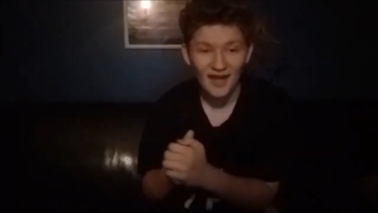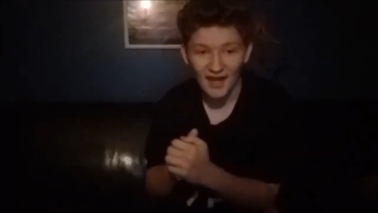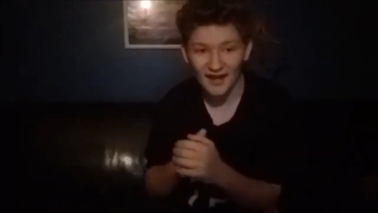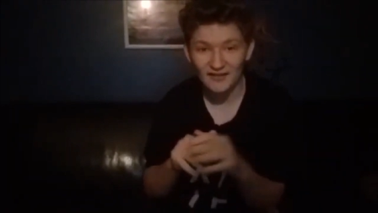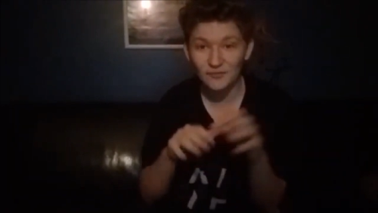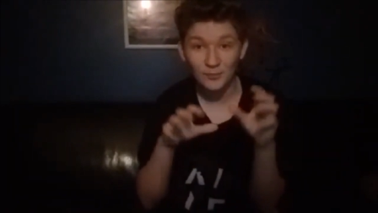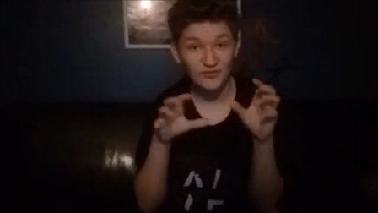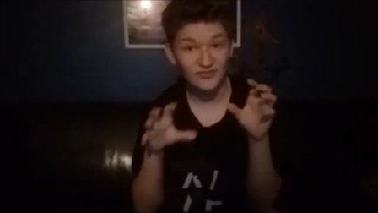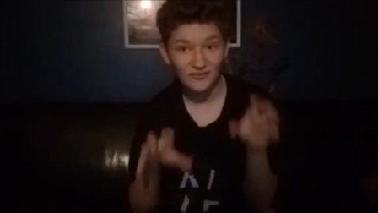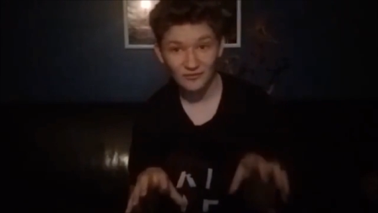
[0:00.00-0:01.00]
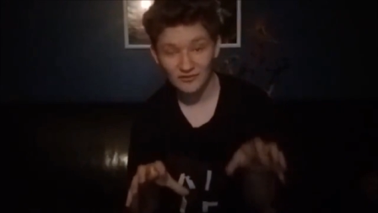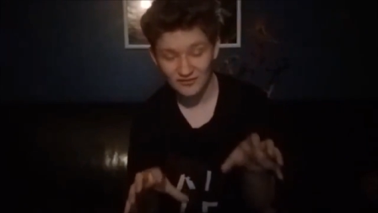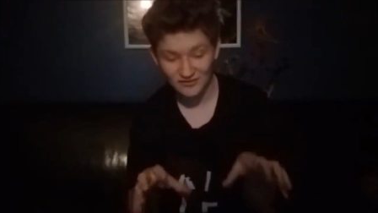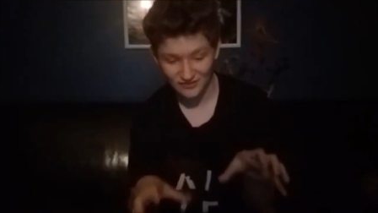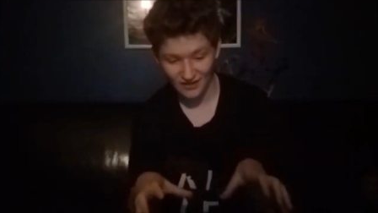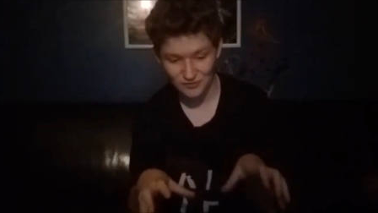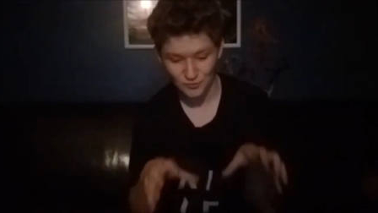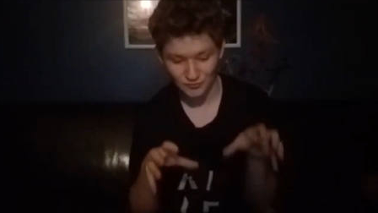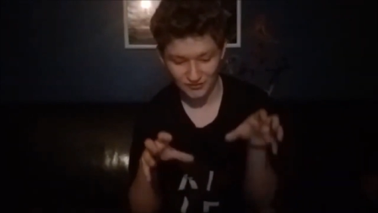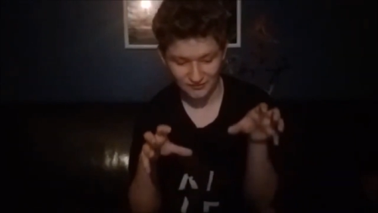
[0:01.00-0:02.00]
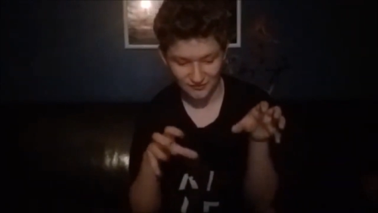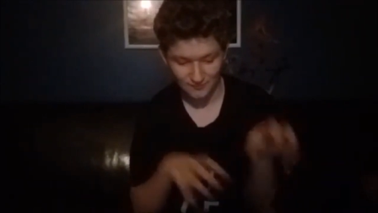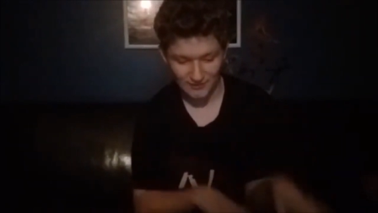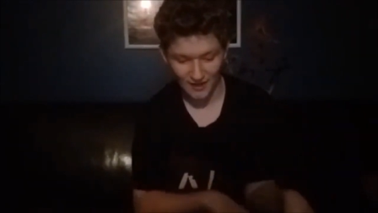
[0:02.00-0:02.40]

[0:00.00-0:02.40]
And I specifically scheduled it to be